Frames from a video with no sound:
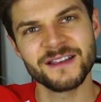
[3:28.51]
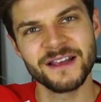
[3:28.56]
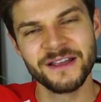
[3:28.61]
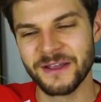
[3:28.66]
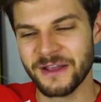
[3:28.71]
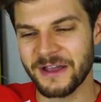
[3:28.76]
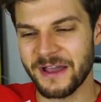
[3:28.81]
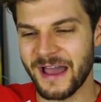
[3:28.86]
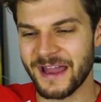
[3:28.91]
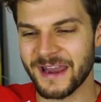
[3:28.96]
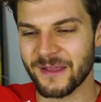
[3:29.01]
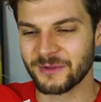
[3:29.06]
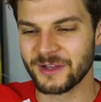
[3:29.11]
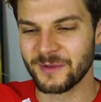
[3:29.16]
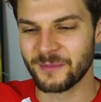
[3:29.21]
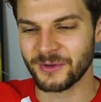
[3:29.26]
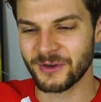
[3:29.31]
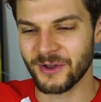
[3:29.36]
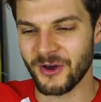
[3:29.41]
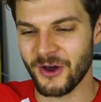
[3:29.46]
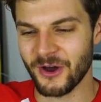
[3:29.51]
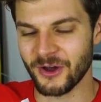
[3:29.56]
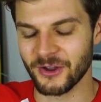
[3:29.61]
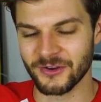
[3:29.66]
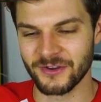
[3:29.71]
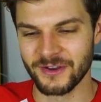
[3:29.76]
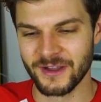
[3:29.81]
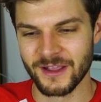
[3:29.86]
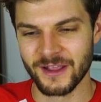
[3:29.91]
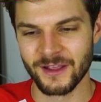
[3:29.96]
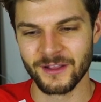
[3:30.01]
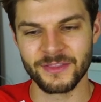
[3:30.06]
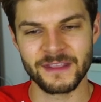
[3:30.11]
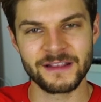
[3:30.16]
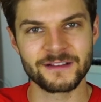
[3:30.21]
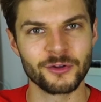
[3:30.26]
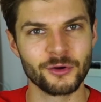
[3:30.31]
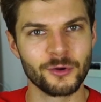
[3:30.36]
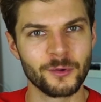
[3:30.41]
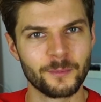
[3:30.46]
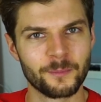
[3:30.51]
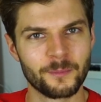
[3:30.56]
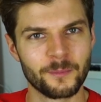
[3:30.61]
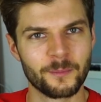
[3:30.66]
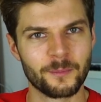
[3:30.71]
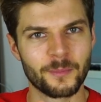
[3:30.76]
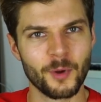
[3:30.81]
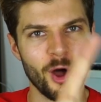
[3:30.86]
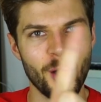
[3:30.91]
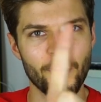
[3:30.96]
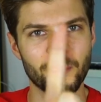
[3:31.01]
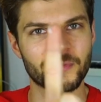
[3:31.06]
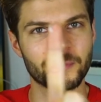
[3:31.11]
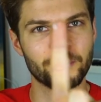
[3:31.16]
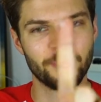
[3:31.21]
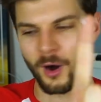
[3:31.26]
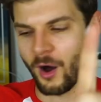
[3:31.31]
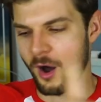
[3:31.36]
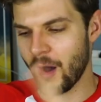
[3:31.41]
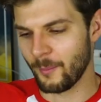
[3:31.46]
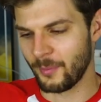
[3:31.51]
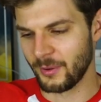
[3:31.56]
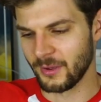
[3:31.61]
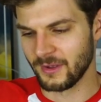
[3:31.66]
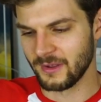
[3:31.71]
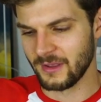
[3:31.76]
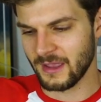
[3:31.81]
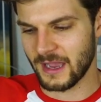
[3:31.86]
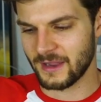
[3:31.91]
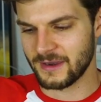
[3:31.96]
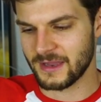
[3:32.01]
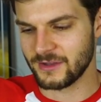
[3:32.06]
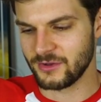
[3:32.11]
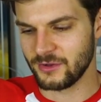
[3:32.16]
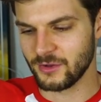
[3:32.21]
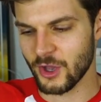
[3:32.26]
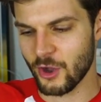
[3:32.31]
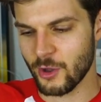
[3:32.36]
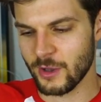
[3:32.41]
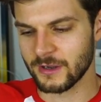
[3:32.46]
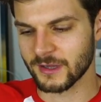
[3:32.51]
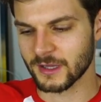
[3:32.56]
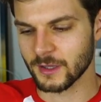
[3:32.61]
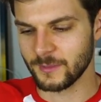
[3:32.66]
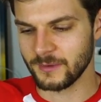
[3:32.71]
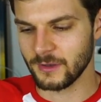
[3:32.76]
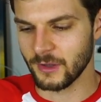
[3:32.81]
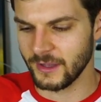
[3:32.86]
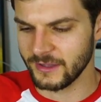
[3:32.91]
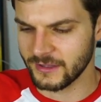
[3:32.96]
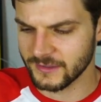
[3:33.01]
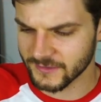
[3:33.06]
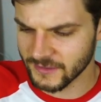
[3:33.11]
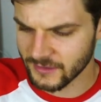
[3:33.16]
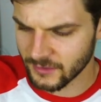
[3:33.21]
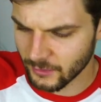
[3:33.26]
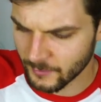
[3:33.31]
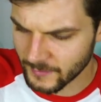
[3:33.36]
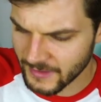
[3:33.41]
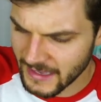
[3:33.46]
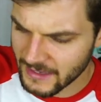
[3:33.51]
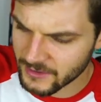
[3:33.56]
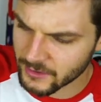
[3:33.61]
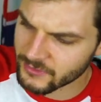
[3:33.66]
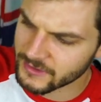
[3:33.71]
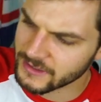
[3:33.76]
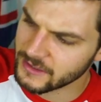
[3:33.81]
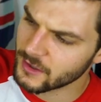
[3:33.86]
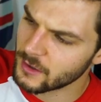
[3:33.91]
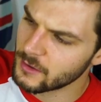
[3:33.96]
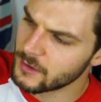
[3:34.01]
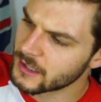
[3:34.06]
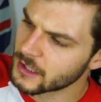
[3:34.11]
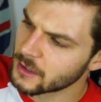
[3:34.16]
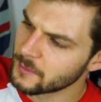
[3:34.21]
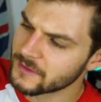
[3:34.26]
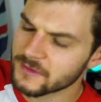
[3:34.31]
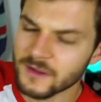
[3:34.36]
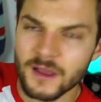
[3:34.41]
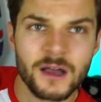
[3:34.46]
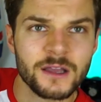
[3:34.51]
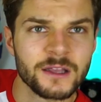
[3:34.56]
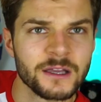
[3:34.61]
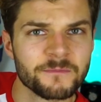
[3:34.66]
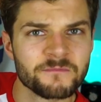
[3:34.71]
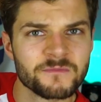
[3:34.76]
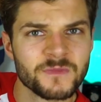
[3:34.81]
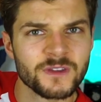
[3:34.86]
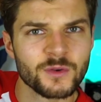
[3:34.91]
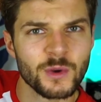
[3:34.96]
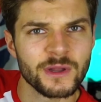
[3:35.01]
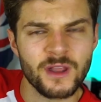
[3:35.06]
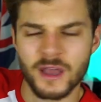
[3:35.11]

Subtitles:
And then when you put it on, these little blobs pop and then you go a little bit, look, you can see it on my hand already, you go a little bit darker. It's quite